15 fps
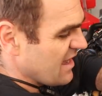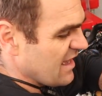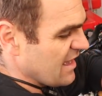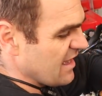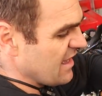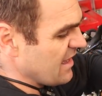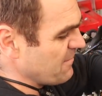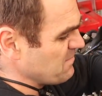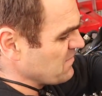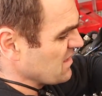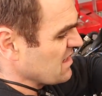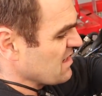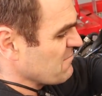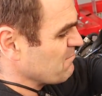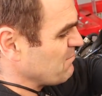
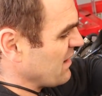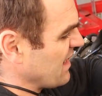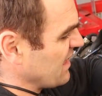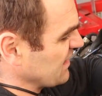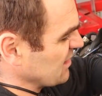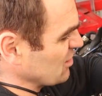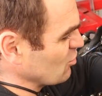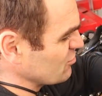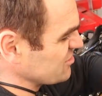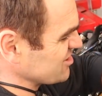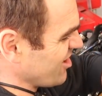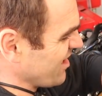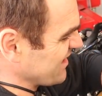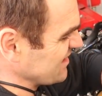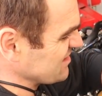But it looks
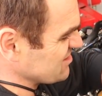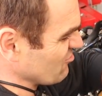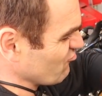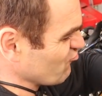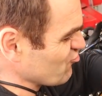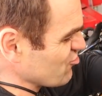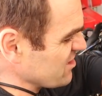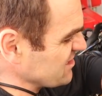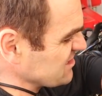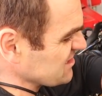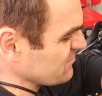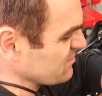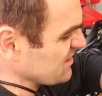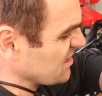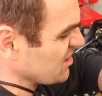like it's
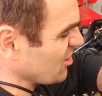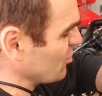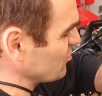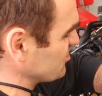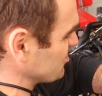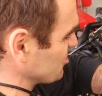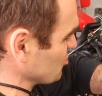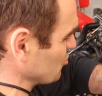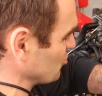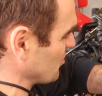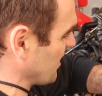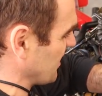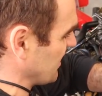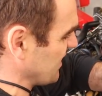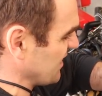reasonably close
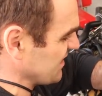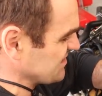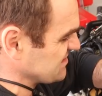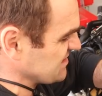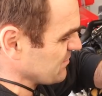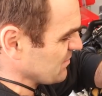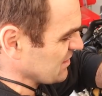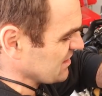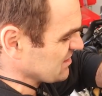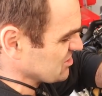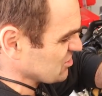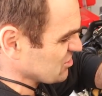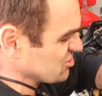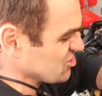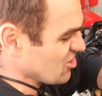to similar
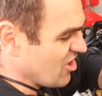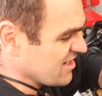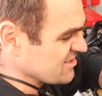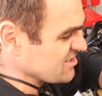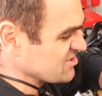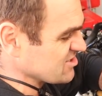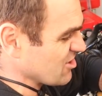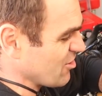sort of sizes.